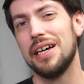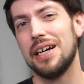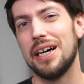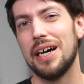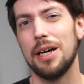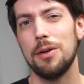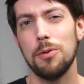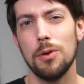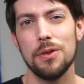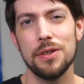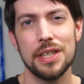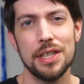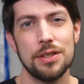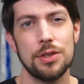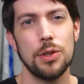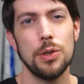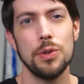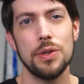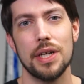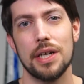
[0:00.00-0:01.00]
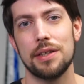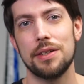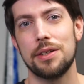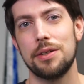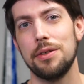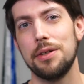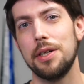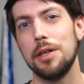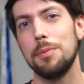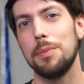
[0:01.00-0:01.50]
I won't get too
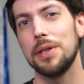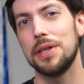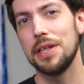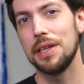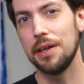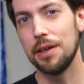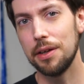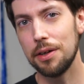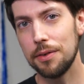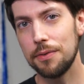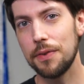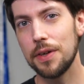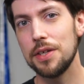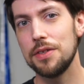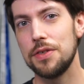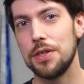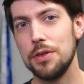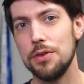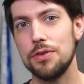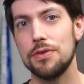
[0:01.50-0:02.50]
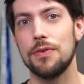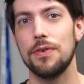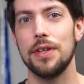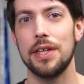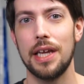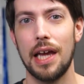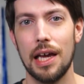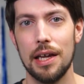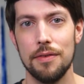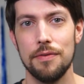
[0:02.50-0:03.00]
technical here, but the interface used for
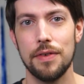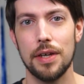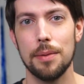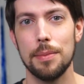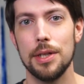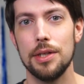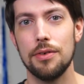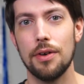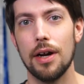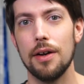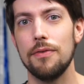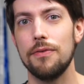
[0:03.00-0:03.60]
the NVMe drive